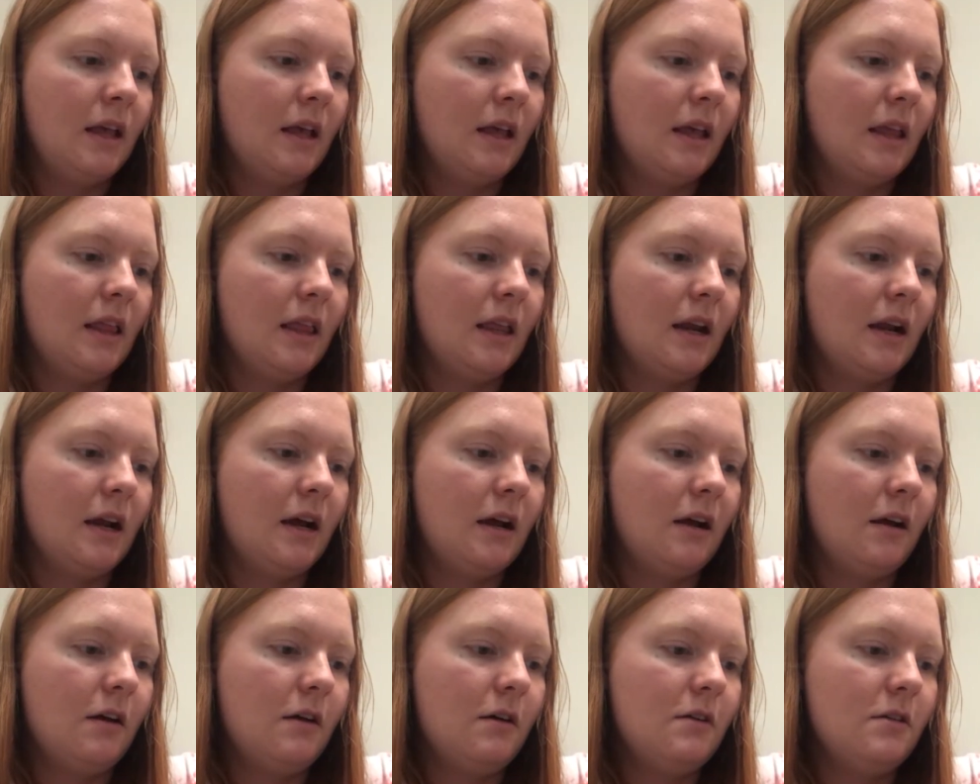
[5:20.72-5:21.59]
And then
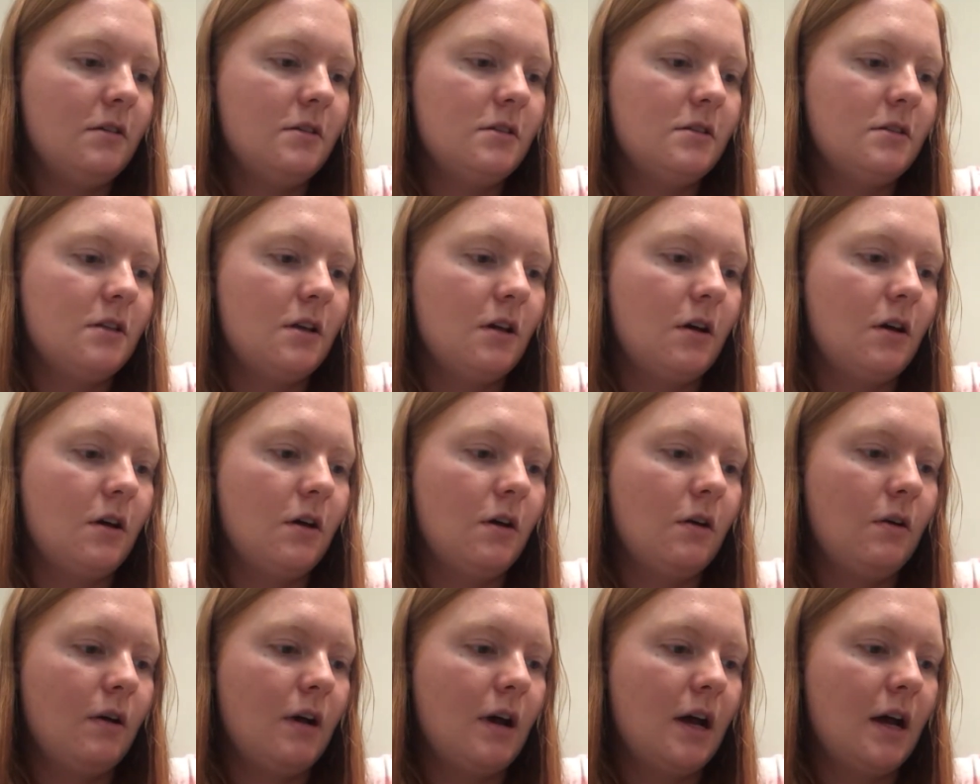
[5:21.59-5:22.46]
I
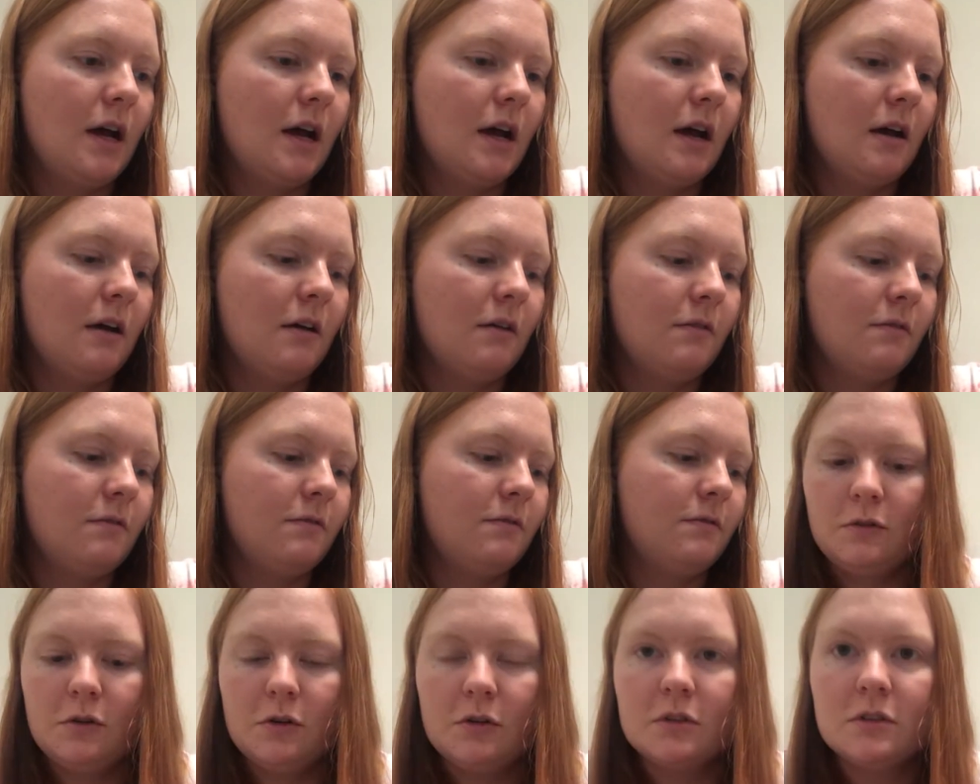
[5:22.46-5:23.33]
also have
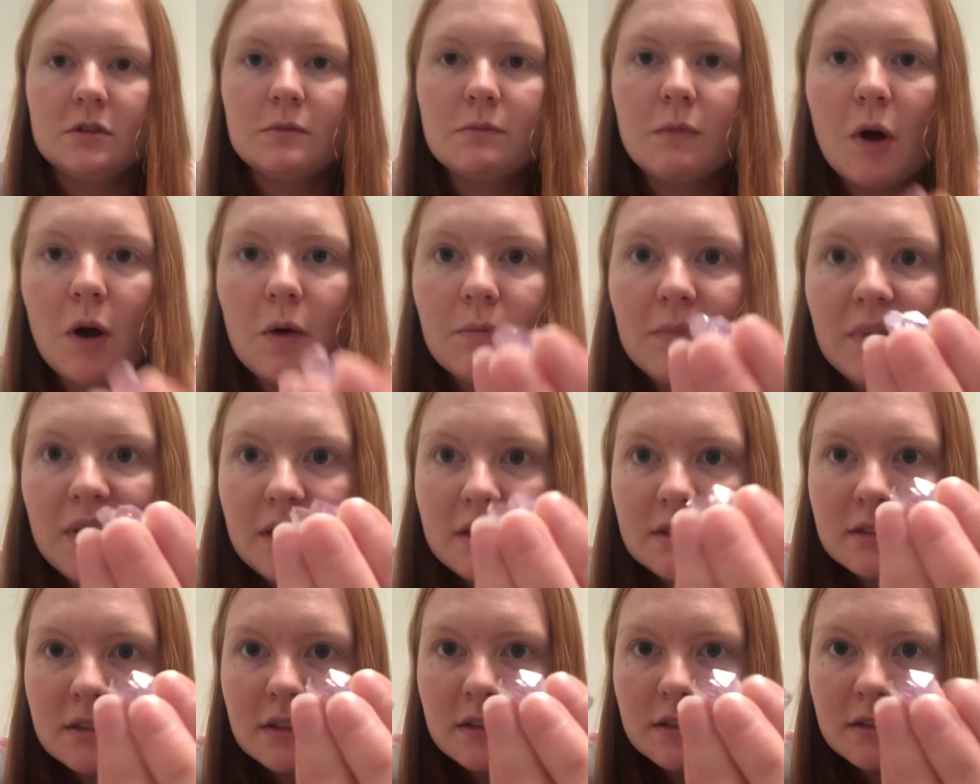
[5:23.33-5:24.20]
4 small
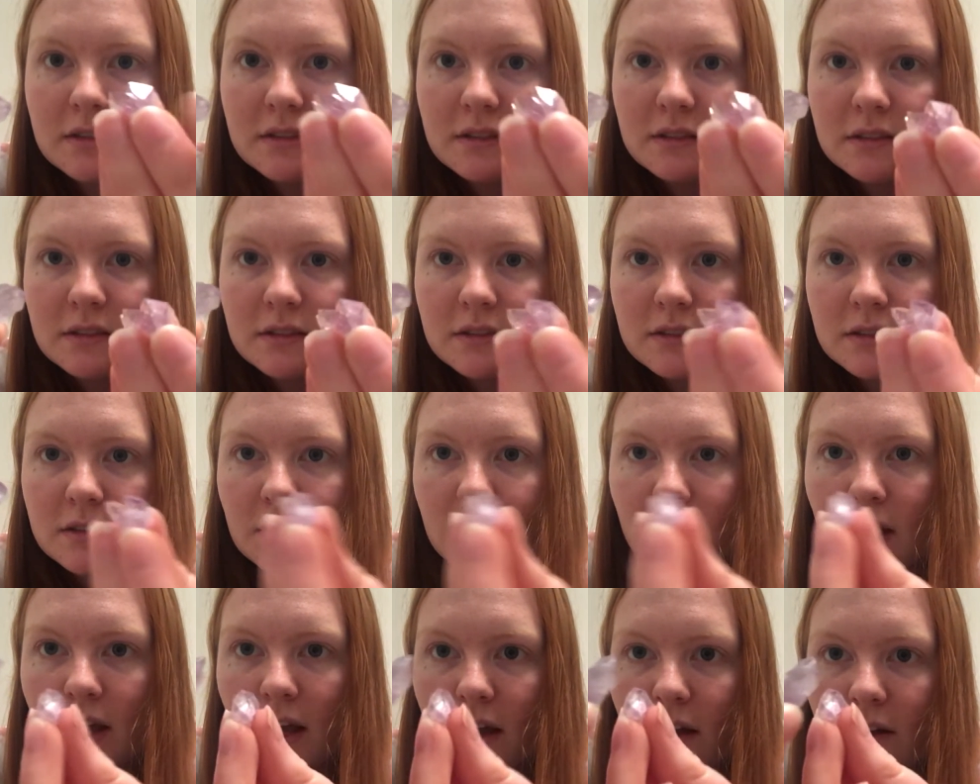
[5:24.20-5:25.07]
pieces. So
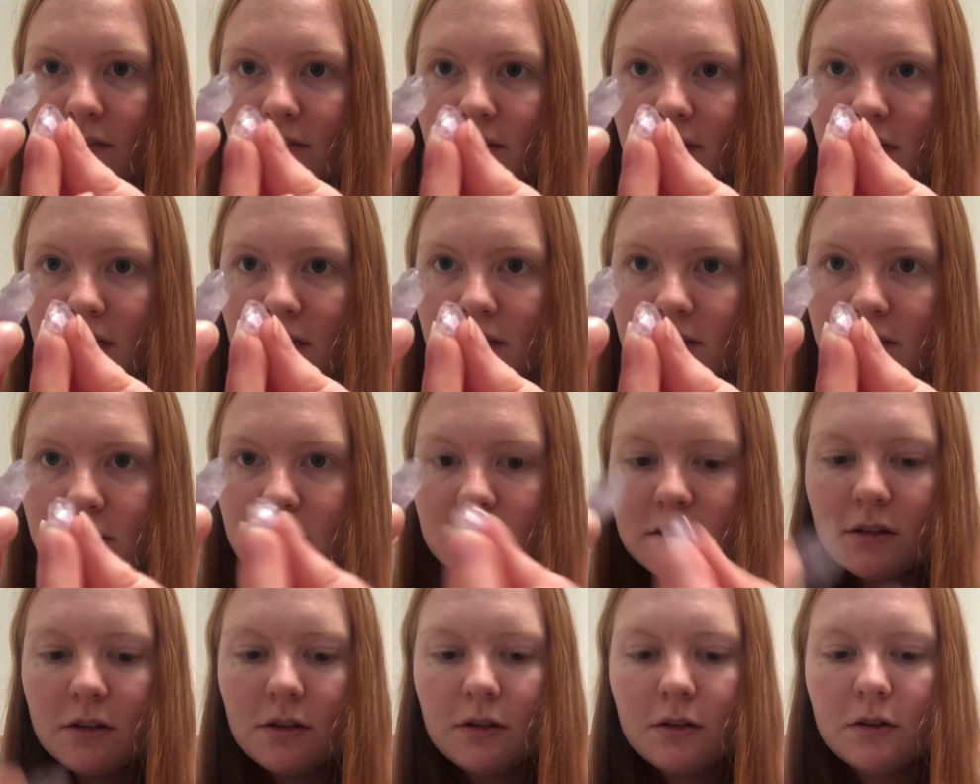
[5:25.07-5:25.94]
I have these
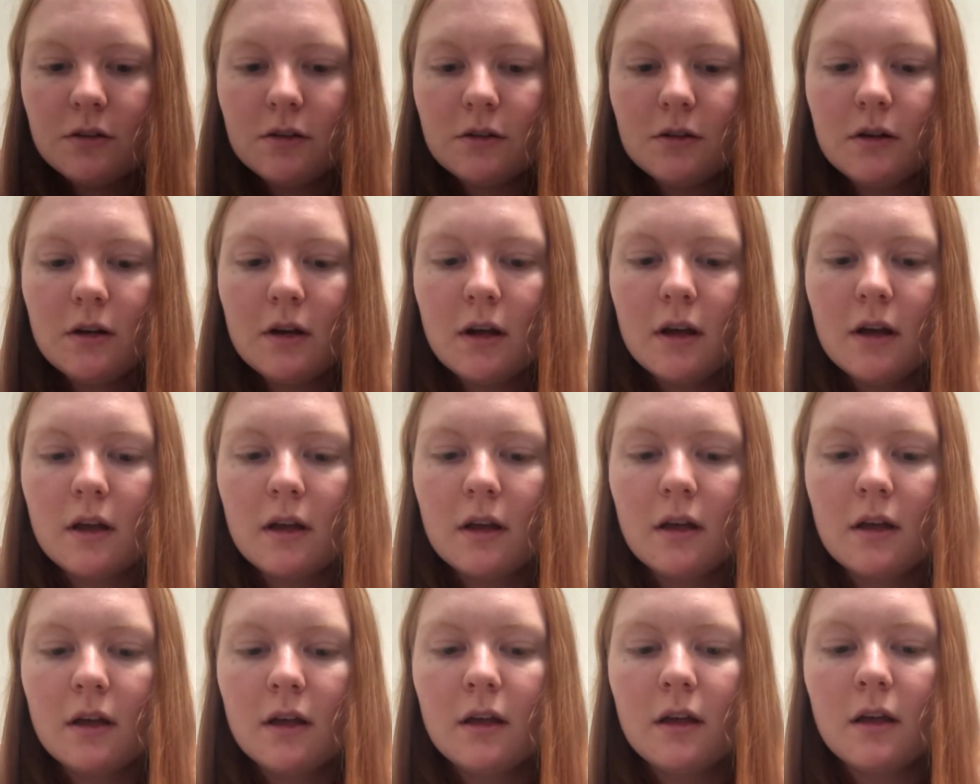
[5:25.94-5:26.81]
two
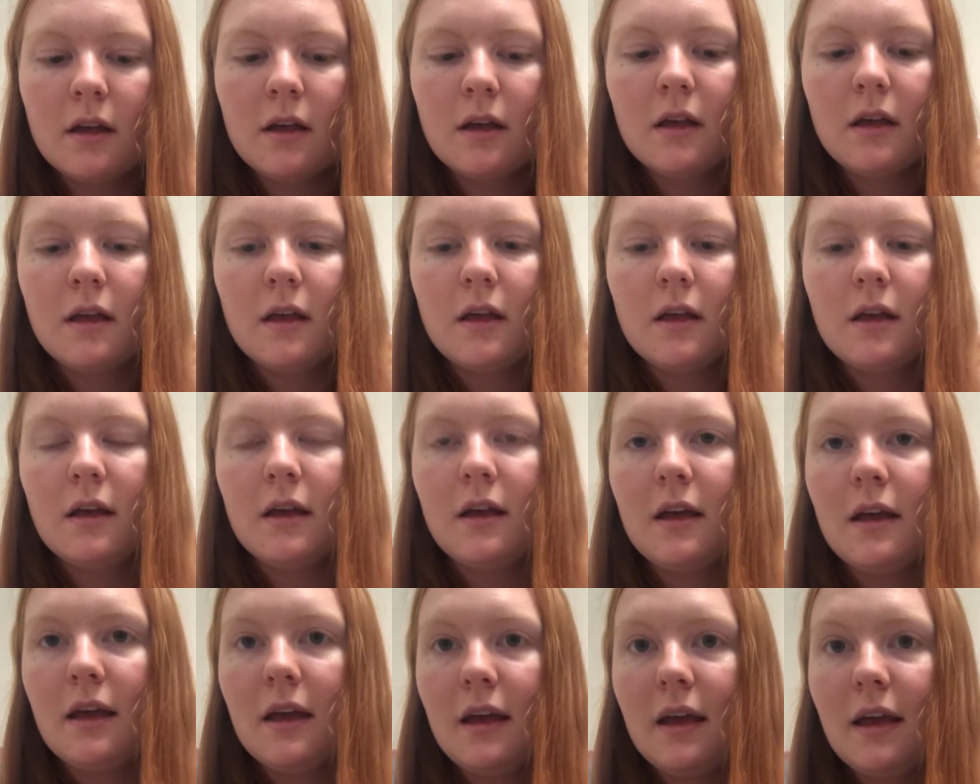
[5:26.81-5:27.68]

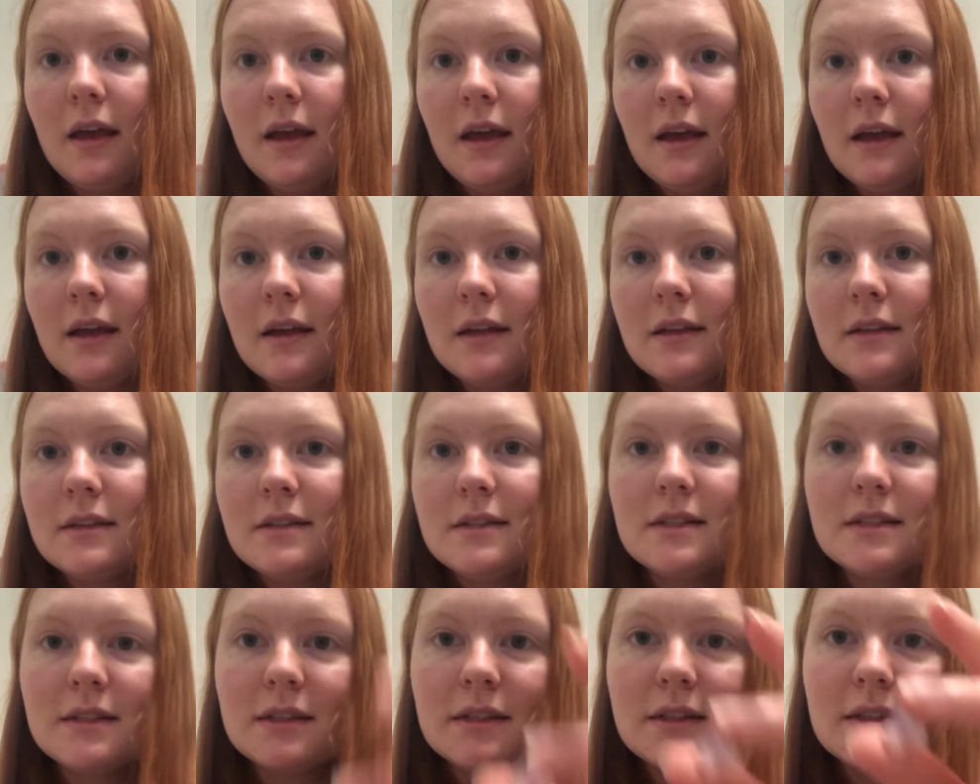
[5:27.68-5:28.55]

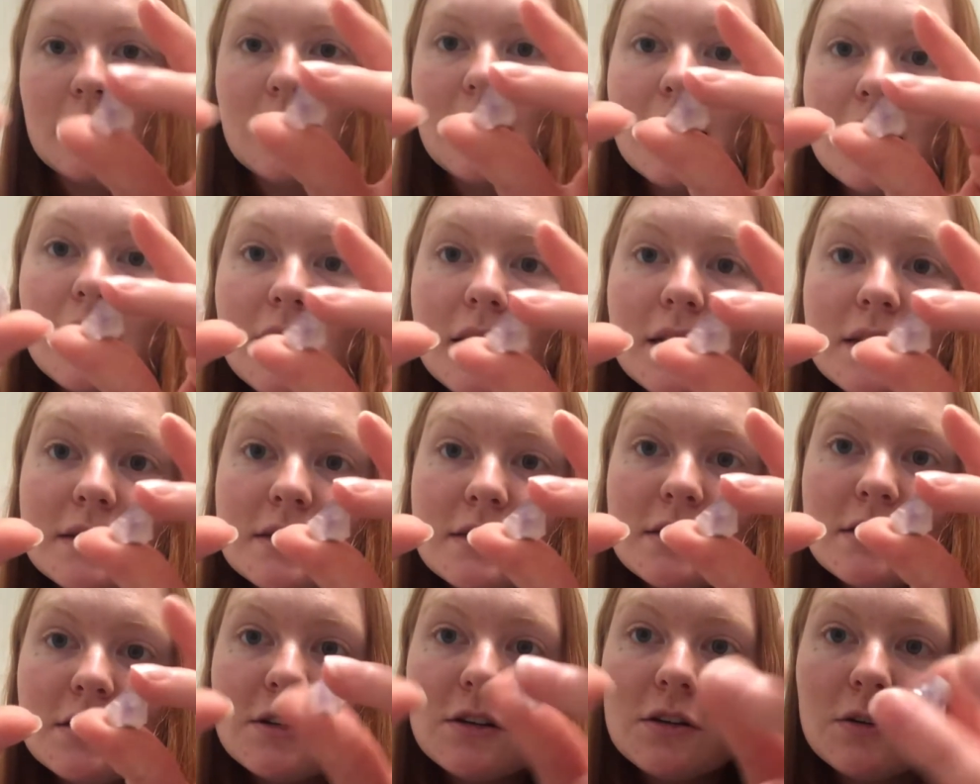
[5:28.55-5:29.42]
and
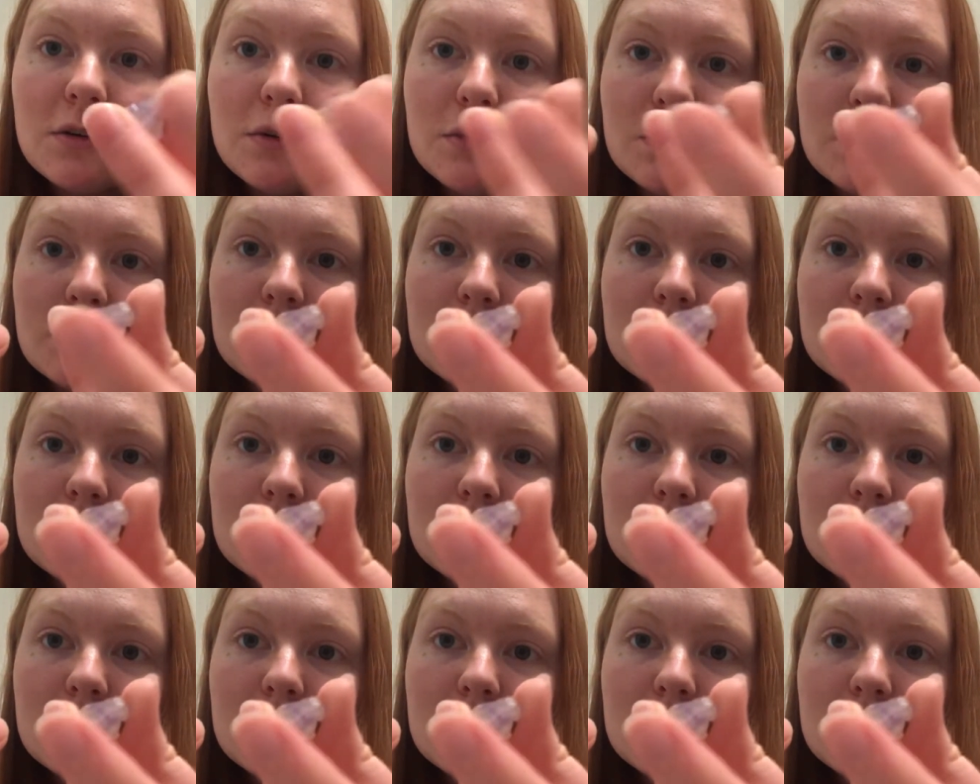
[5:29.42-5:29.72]
these two.